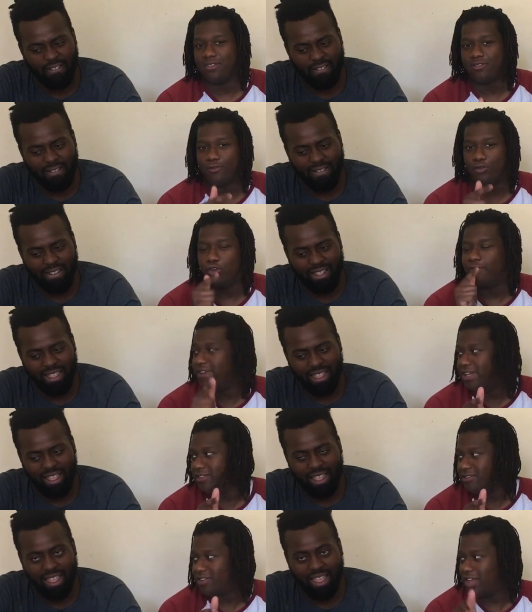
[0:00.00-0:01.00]
Speaker 1: it is for your
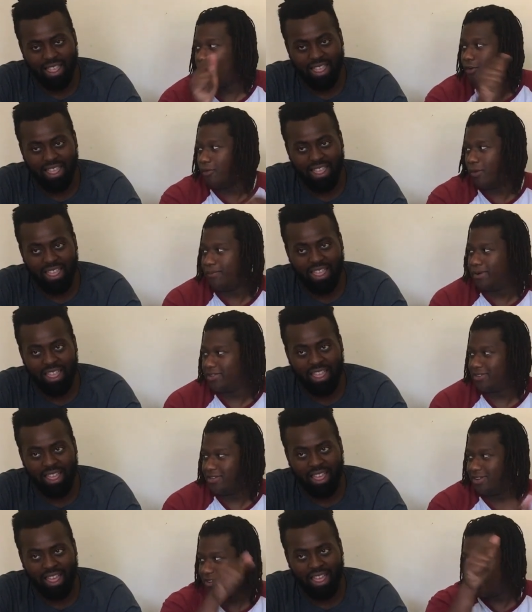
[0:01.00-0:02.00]
feelings to get over one person?